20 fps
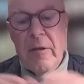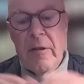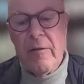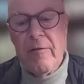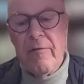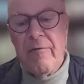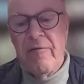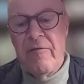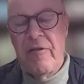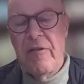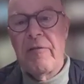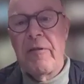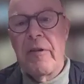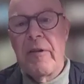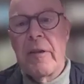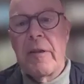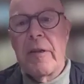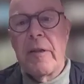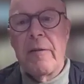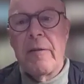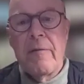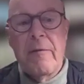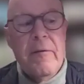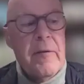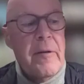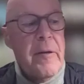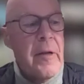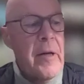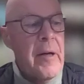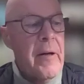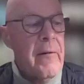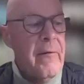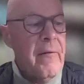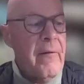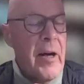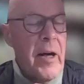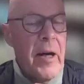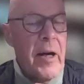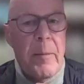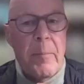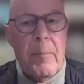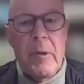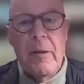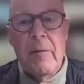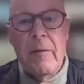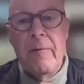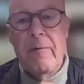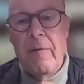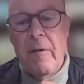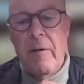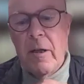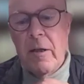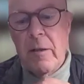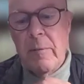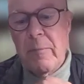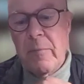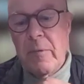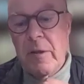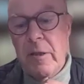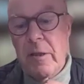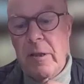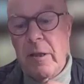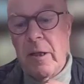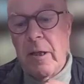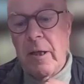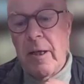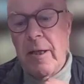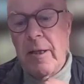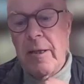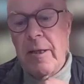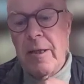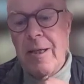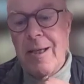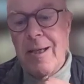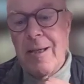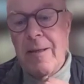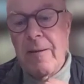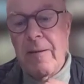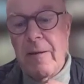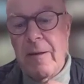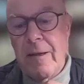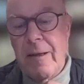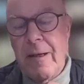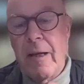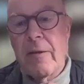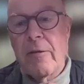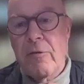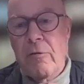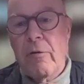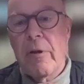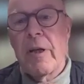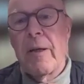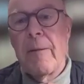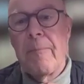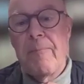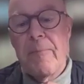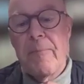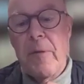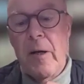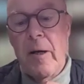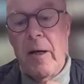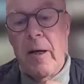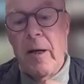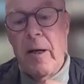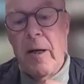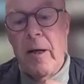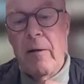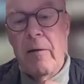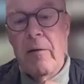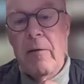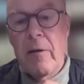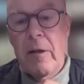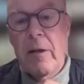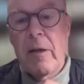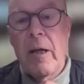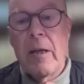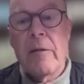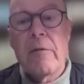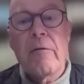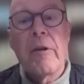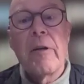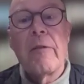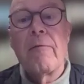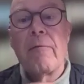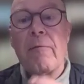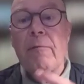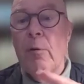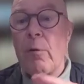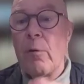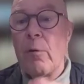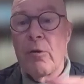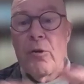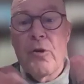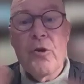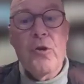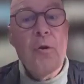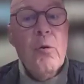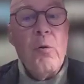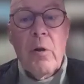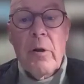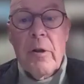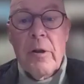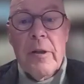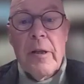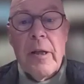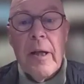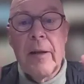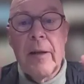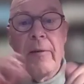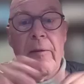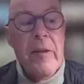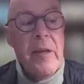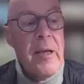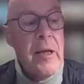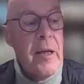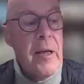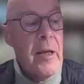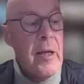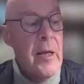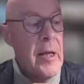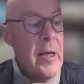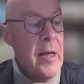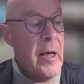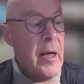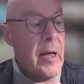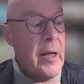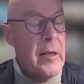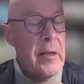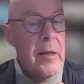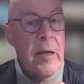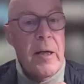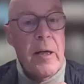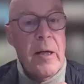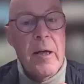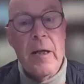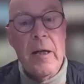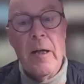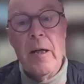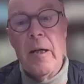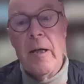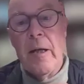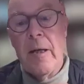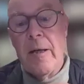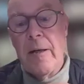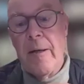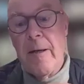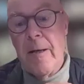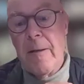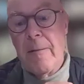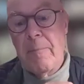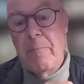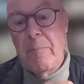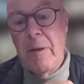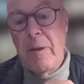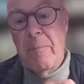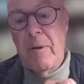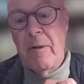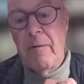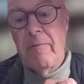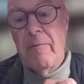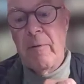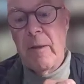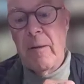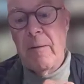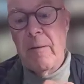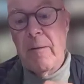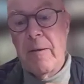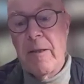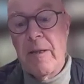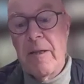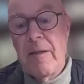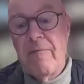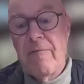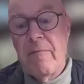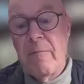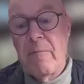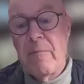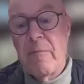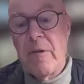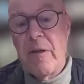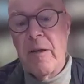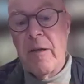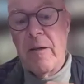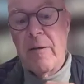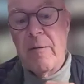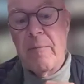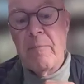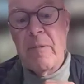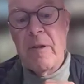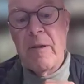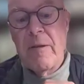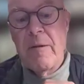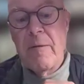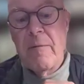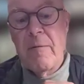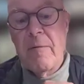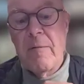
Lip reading: vivid and viable farms in the country falls short, and and people will even be